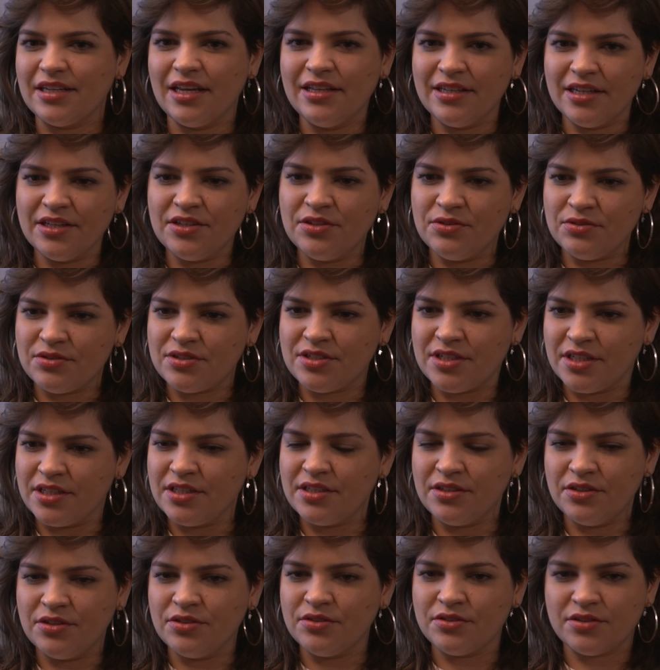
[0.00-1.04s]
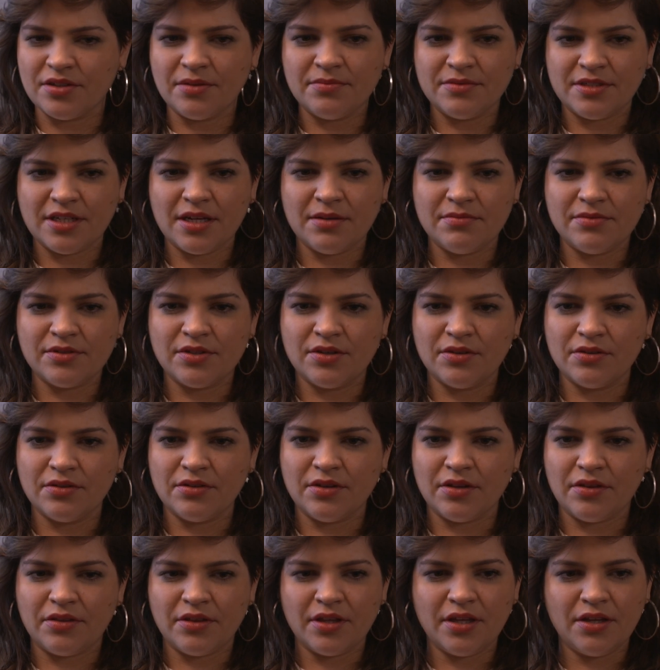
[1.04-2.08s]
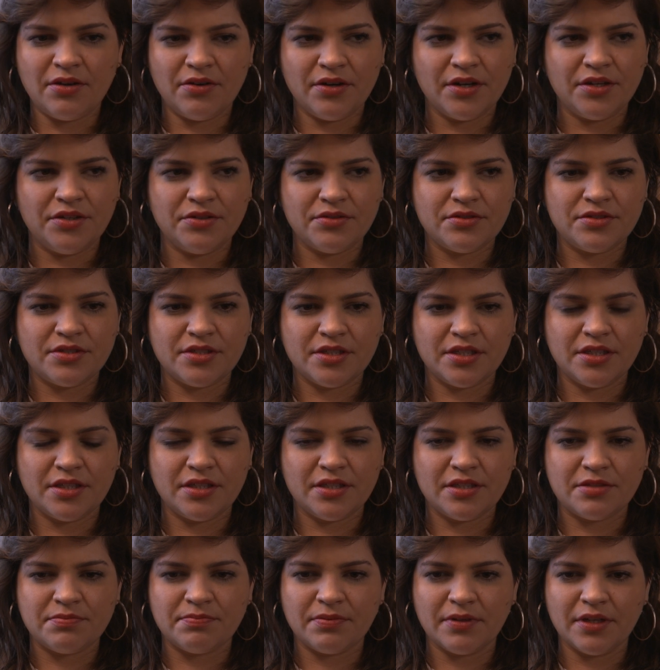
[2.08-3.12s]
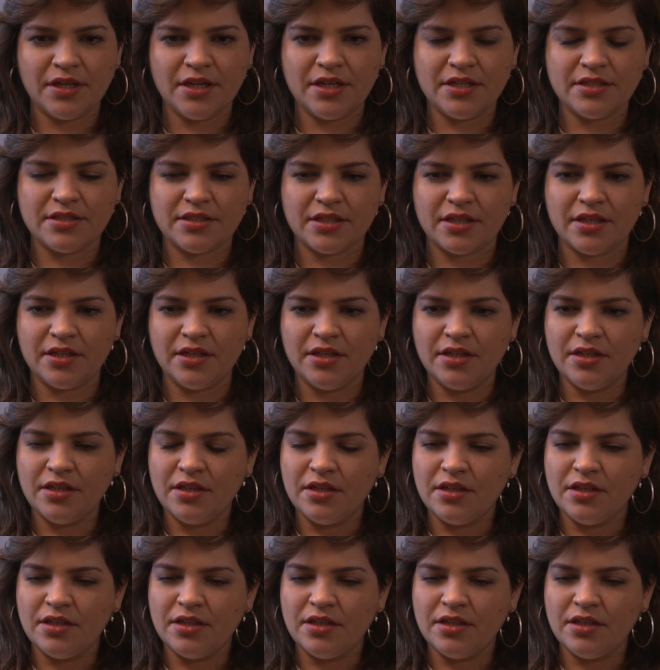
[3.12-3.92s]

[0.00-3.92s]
And then you sometimes go to the theater and you see these plays that